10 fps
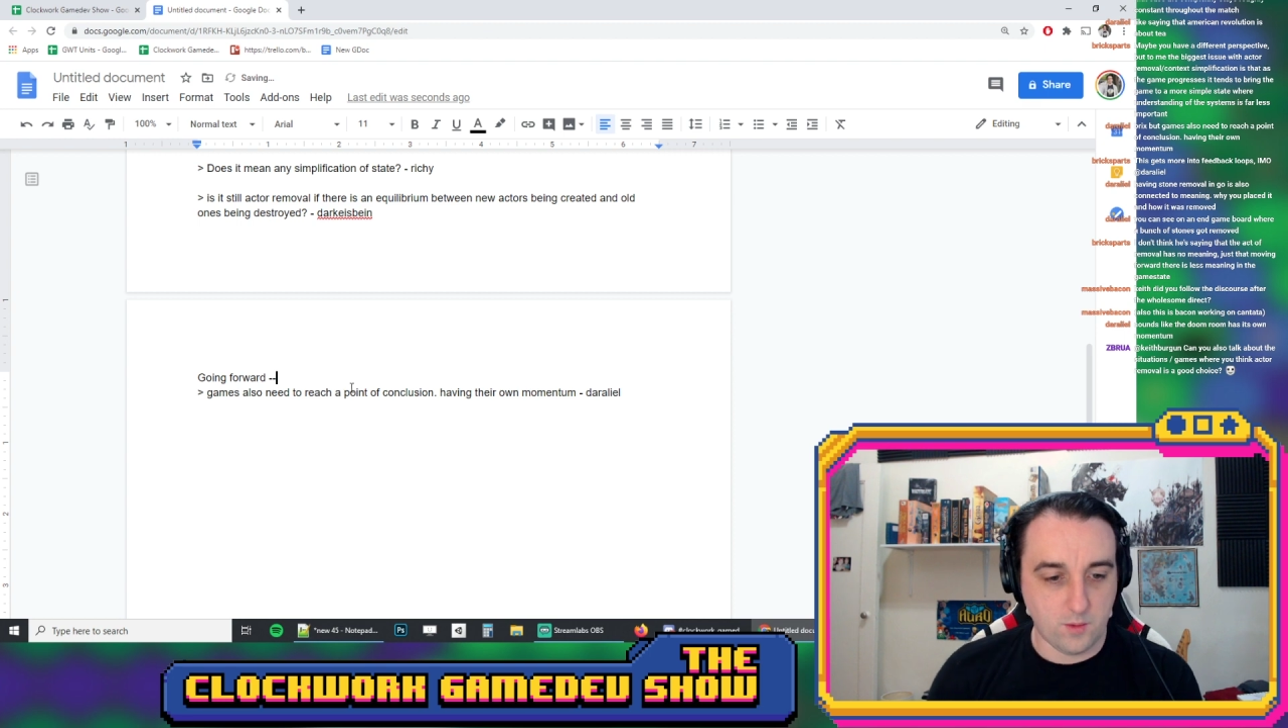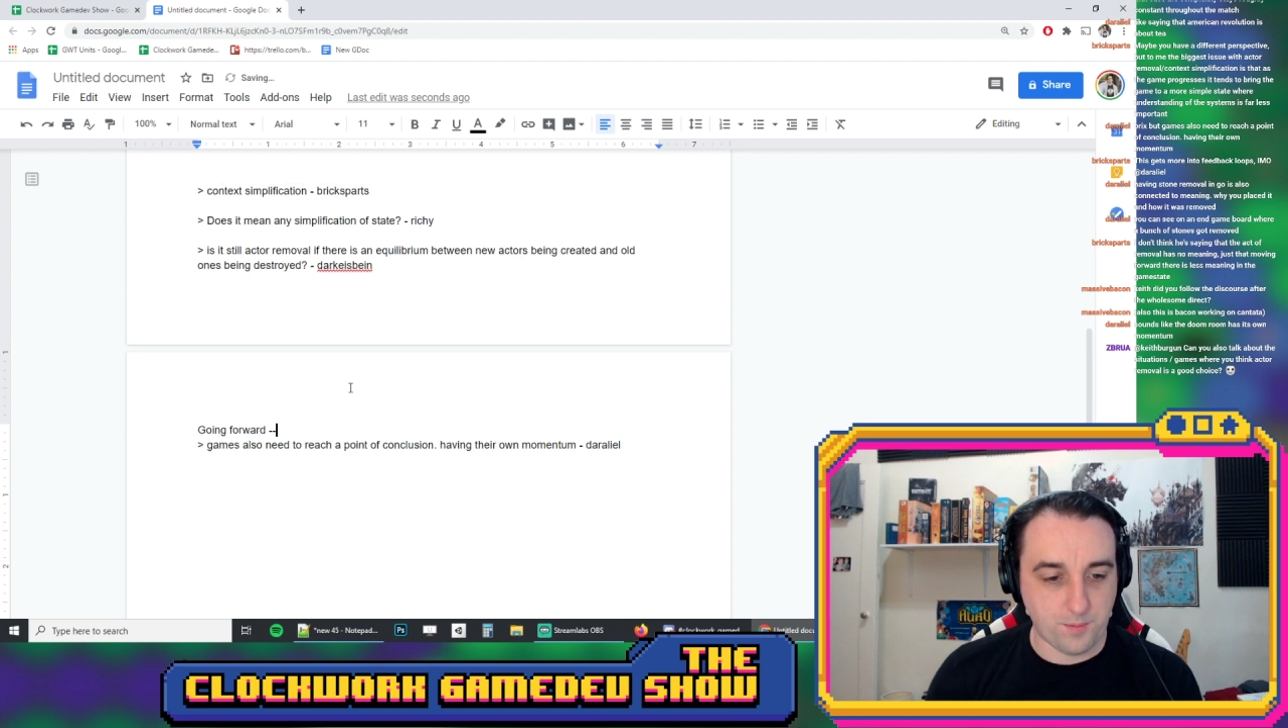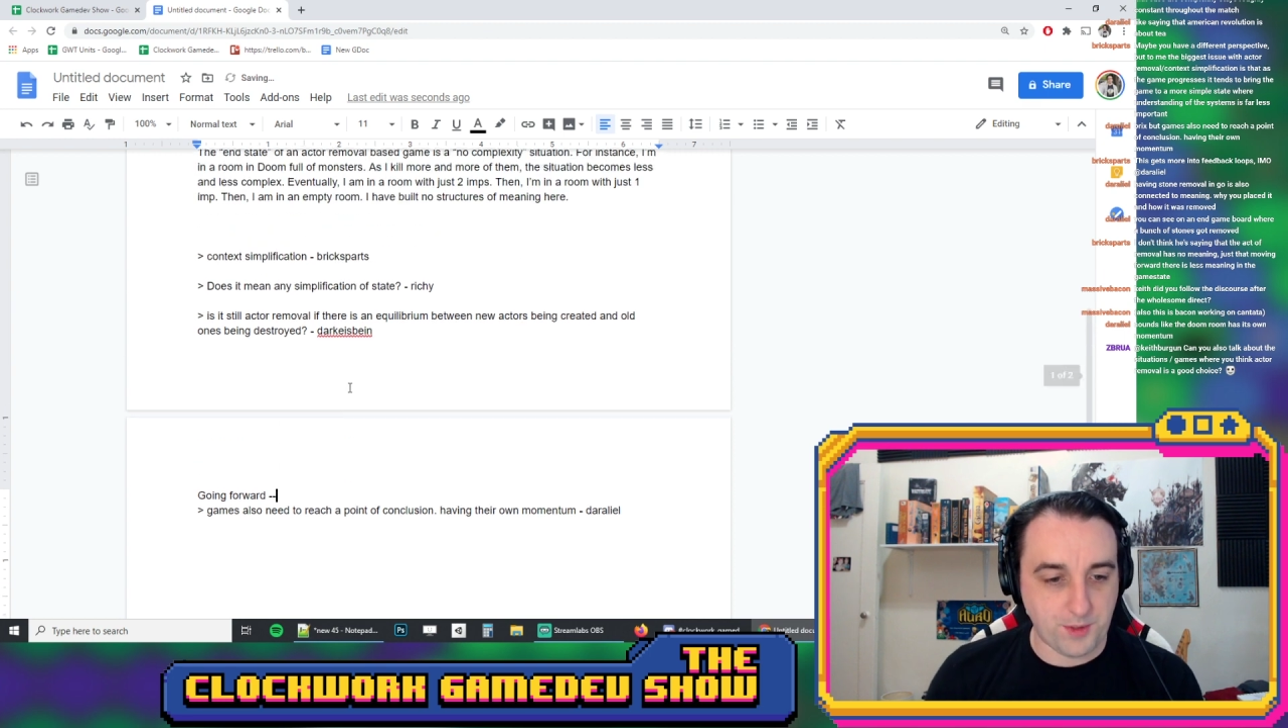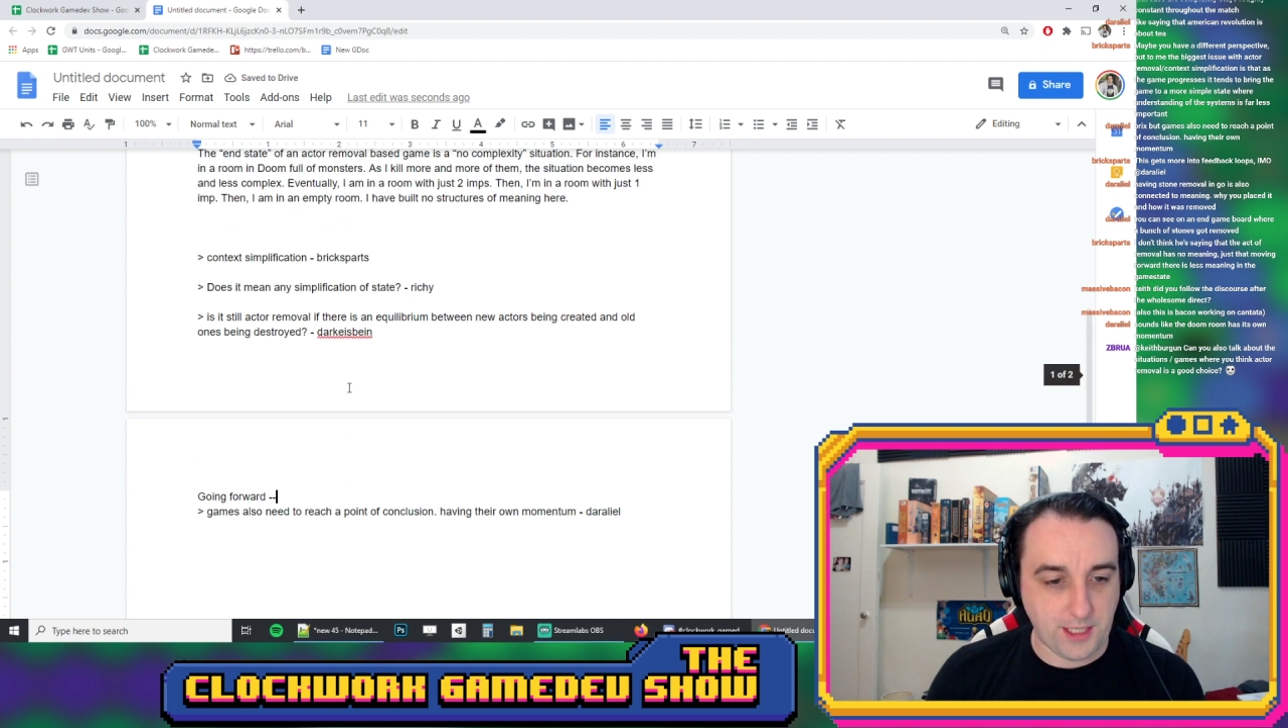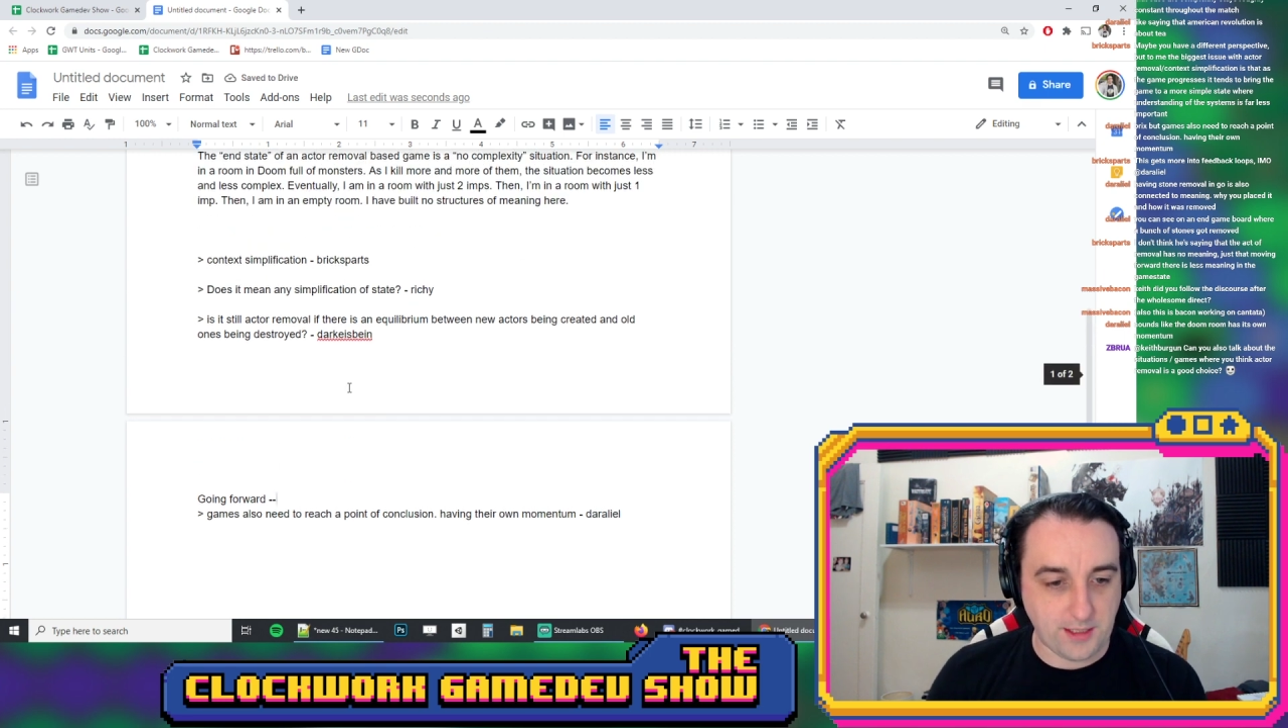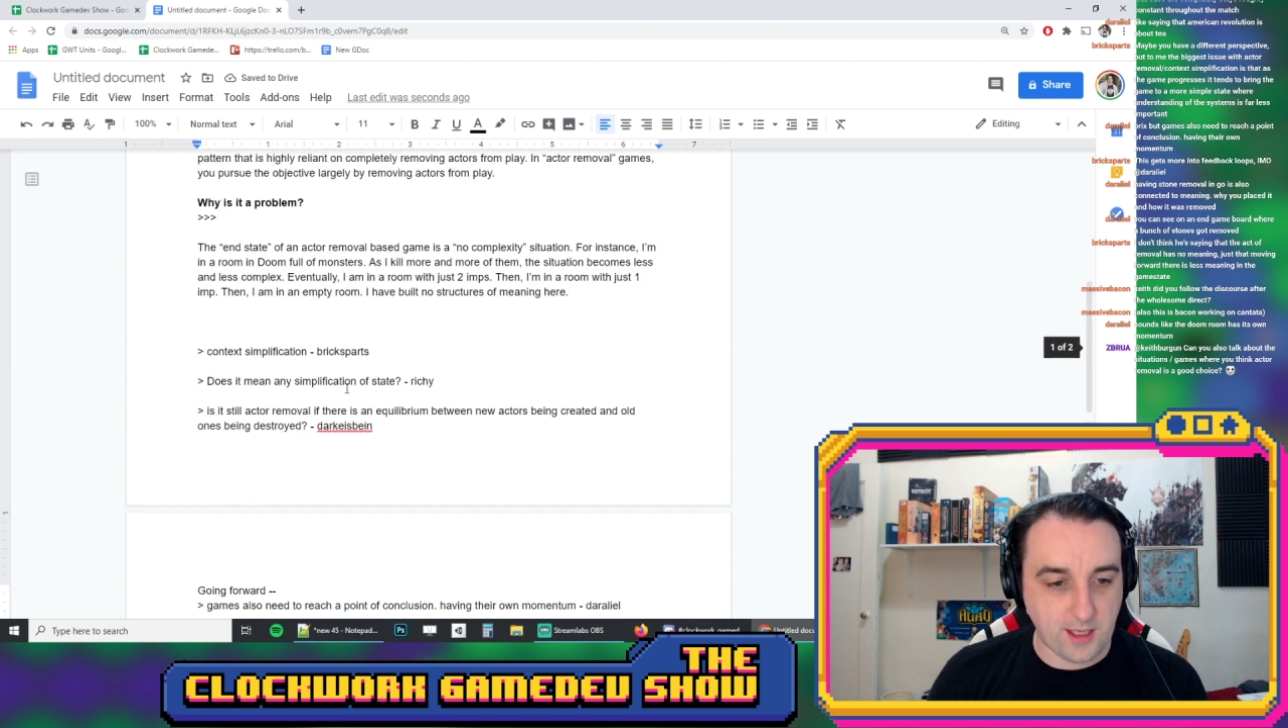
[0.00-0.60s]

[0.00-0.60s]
Put that